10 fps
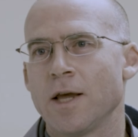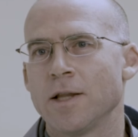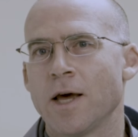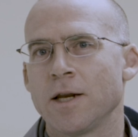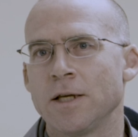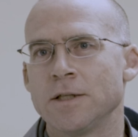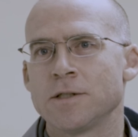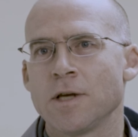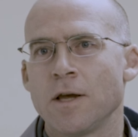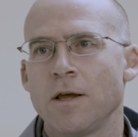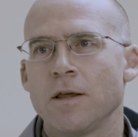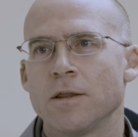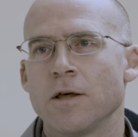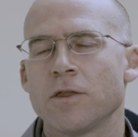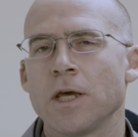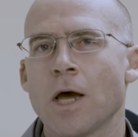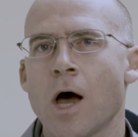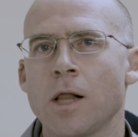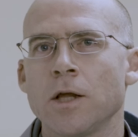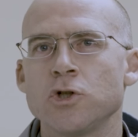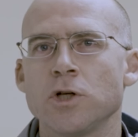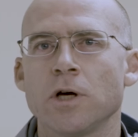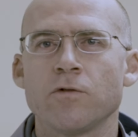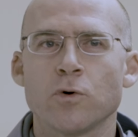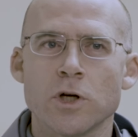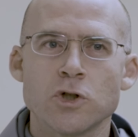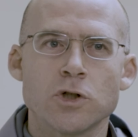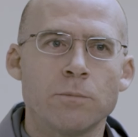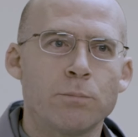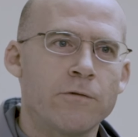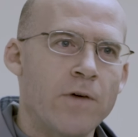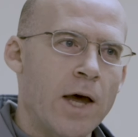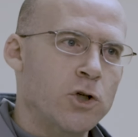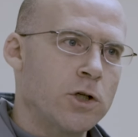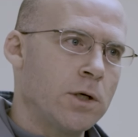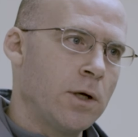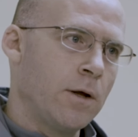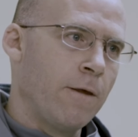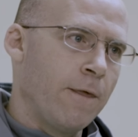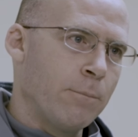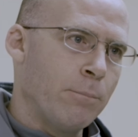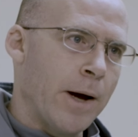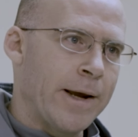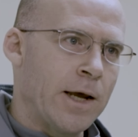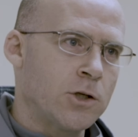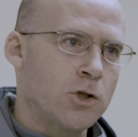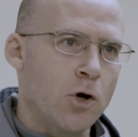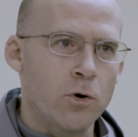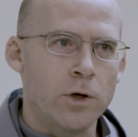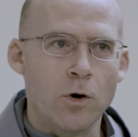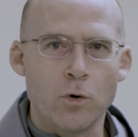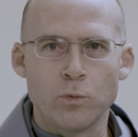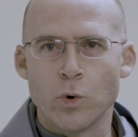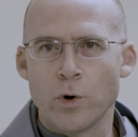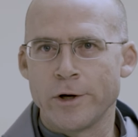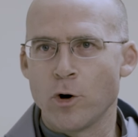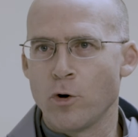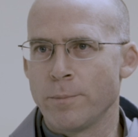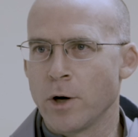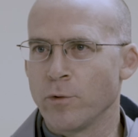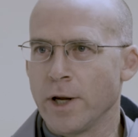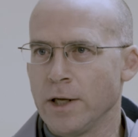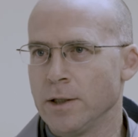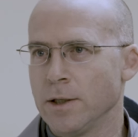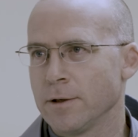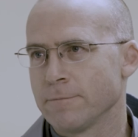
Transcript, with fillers: and that is the Theology of Christian Perfection by Antonio Royo Marin.